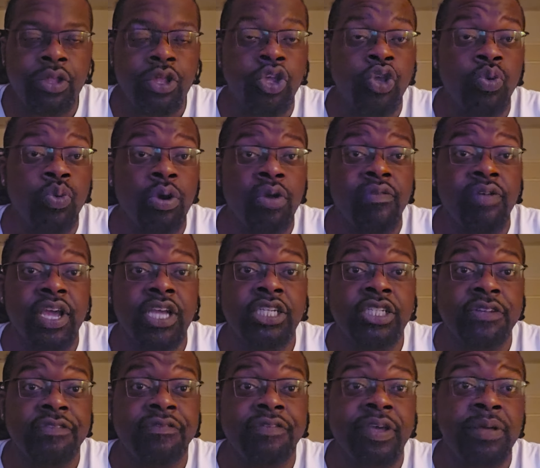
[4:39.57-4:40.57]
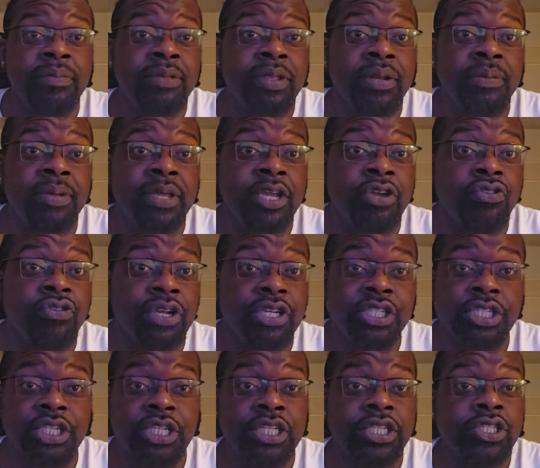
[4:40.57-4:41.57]
You want to raise your family to be
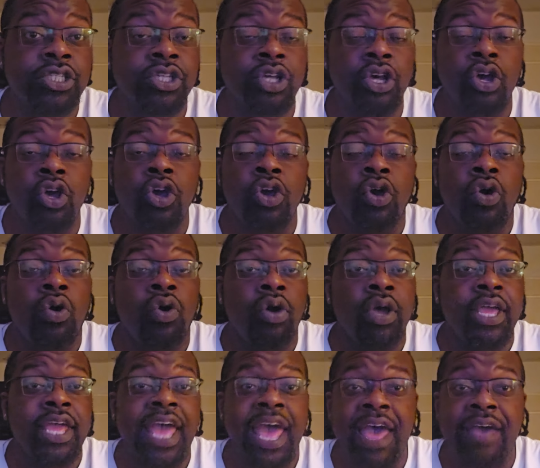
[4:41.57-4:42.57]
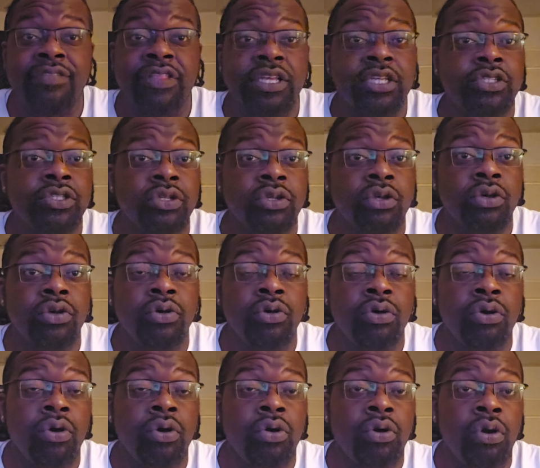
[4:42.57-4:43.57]
Christians or Catholics
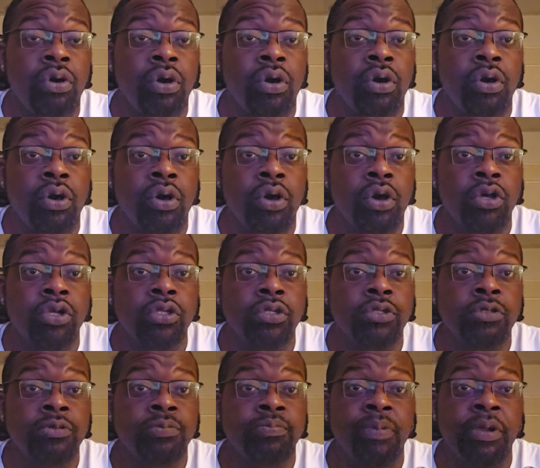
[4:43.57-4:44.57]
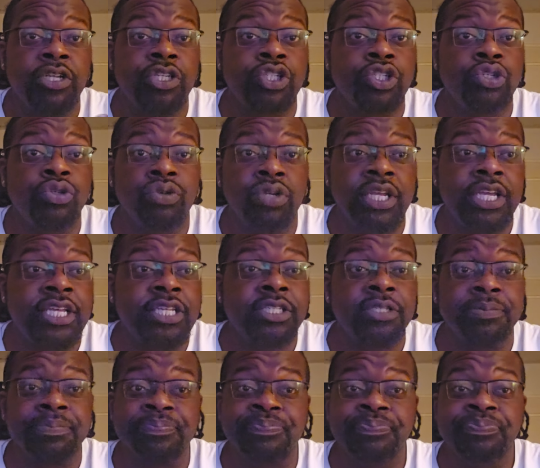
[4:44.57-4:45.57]
or, or express
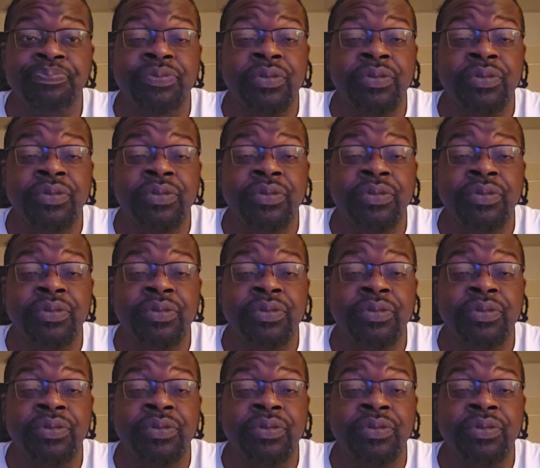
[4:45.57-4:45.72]
Judaism,